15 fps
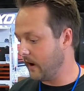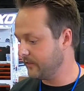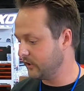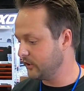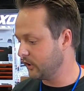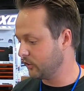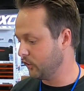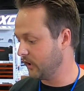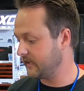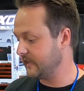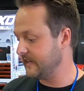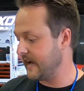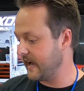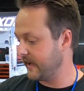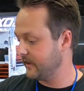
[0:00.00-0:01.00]
whether you're
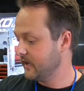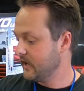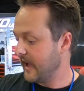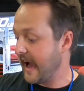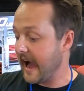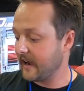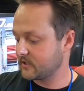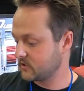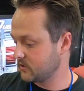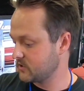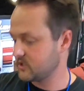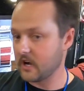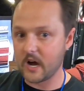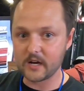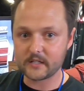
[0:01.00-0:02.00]
looking at axle
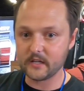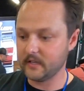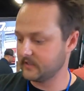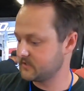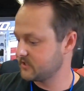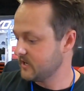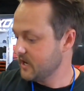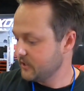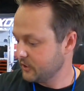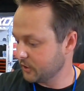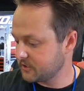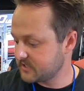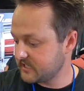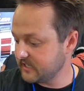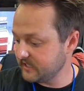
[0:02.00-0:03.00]
sockets,
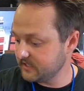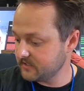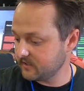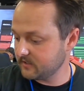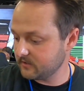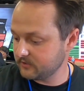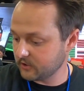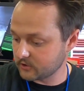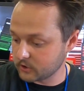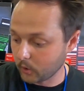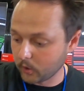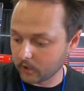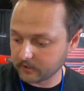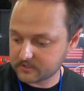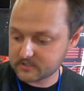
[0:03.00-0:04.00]
your
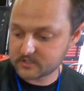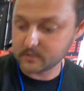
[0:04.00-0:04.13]
torques